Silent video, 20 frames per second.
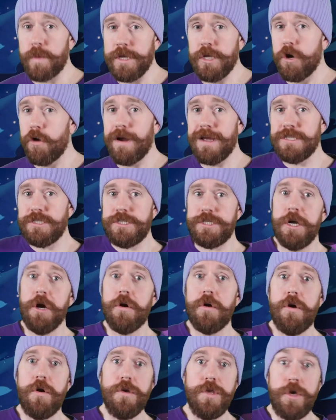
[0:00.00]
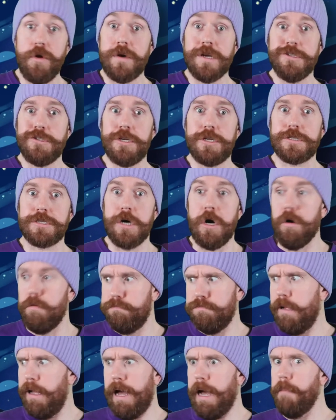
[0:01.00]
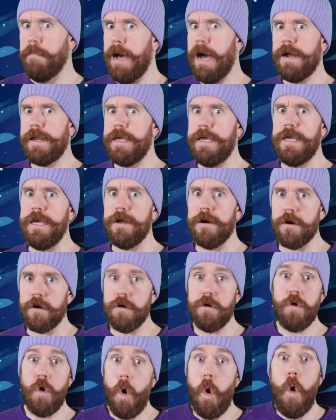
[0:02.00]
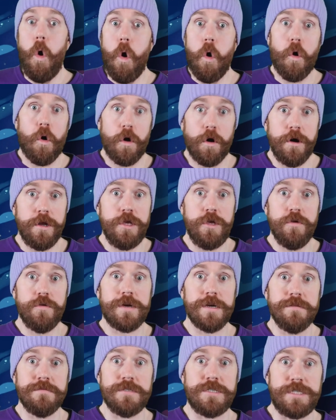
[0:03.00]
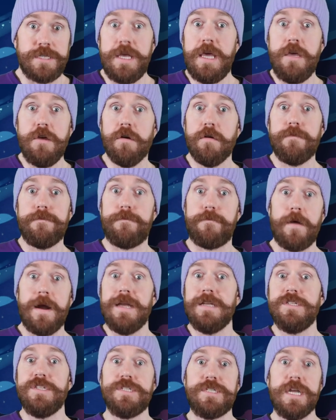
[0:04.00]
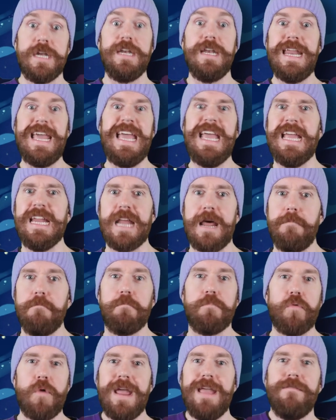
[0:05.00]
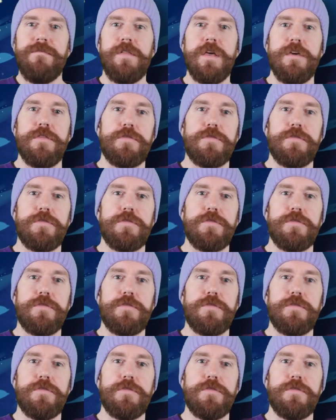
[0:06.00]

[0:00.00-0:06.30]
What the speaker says: when you're at 0, you can just go, I'm out of here. Or you can see your friends in need and bravely